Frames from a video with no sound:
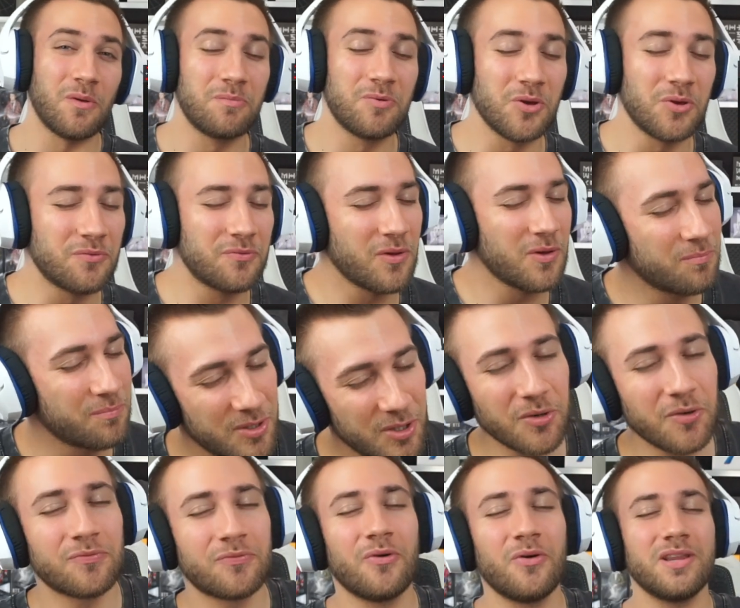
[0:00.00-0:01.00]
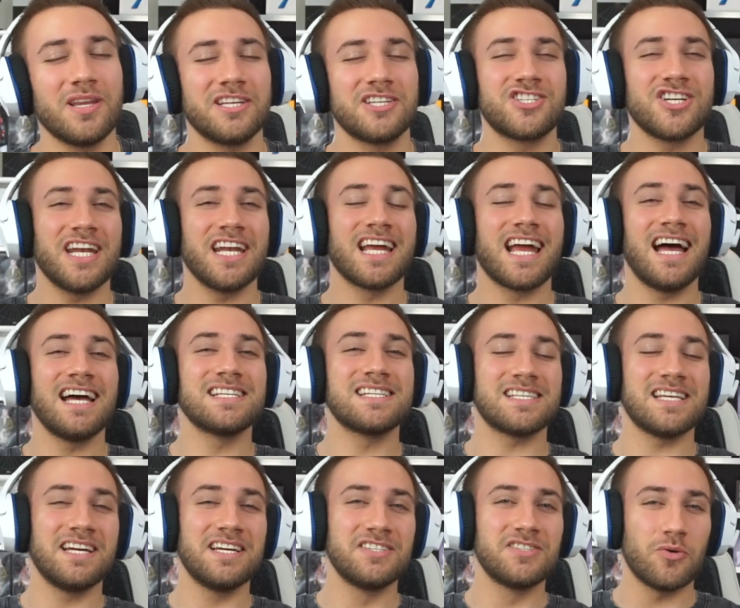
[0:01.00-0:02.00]
beautiful, beautiful channel, guys,
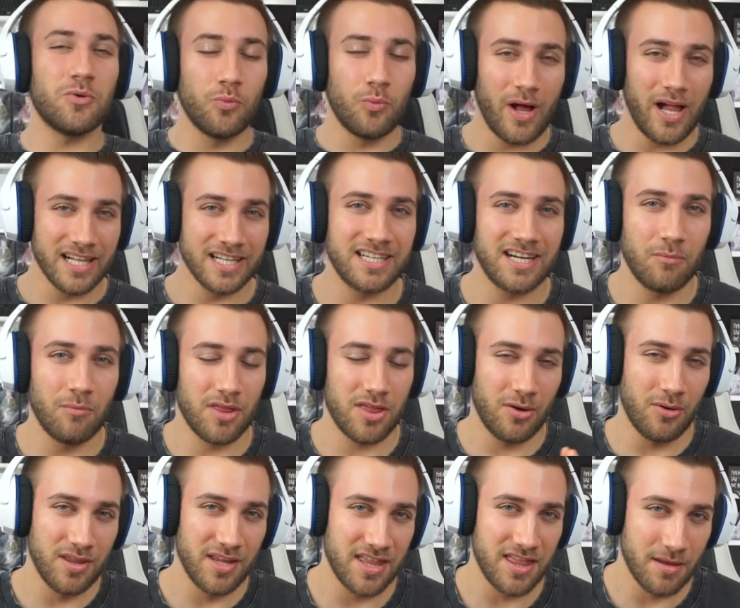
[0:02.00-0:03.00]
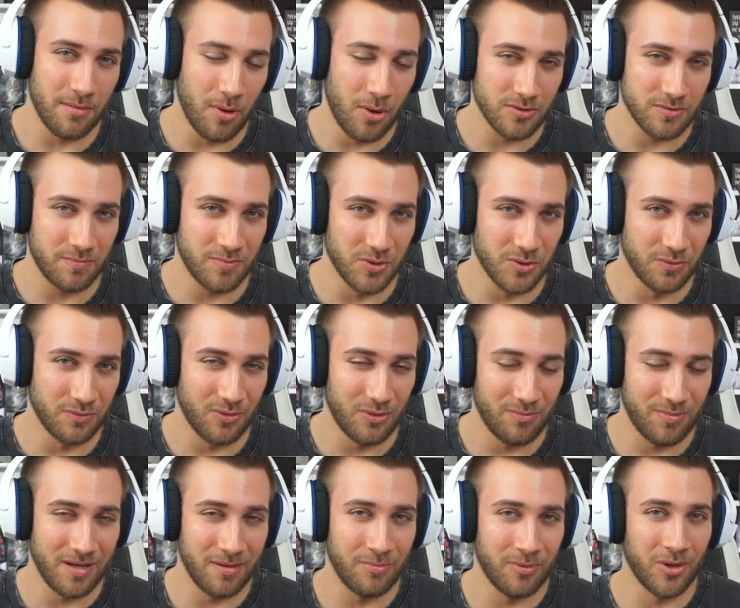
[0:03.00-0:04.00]
and welcome with only the most beautiful
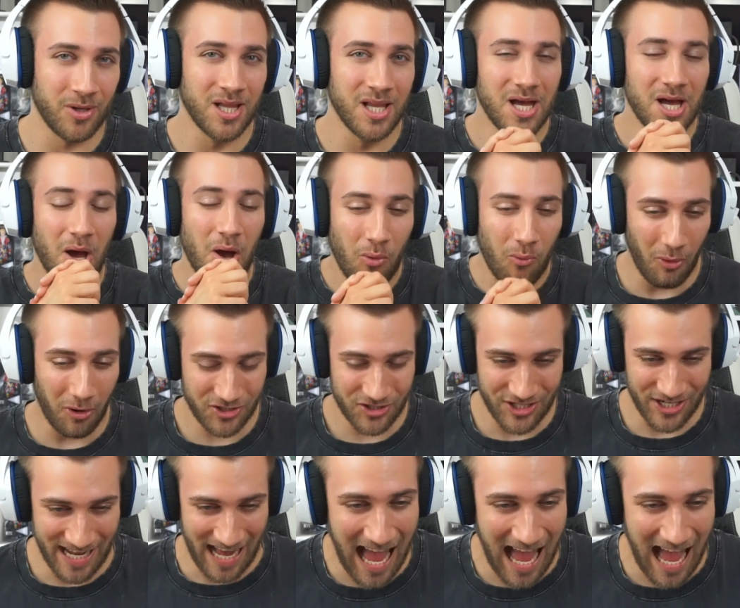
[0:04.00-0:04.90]
people watching.